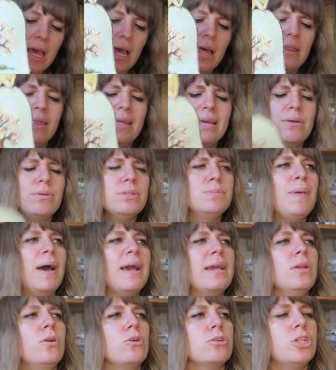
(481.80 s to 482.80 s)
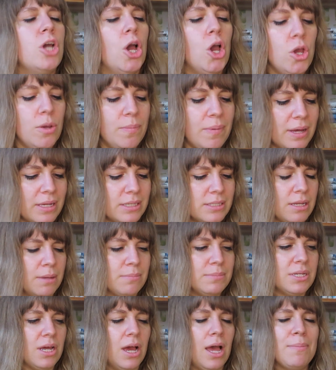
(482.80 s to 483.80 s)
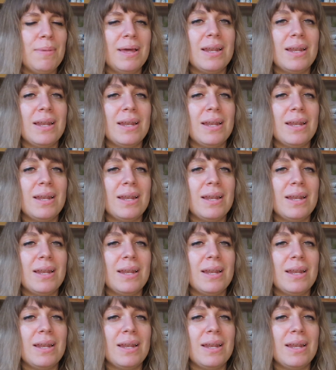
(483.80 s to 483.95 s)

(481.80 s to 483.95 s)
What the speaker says: I think it was back in October sometime,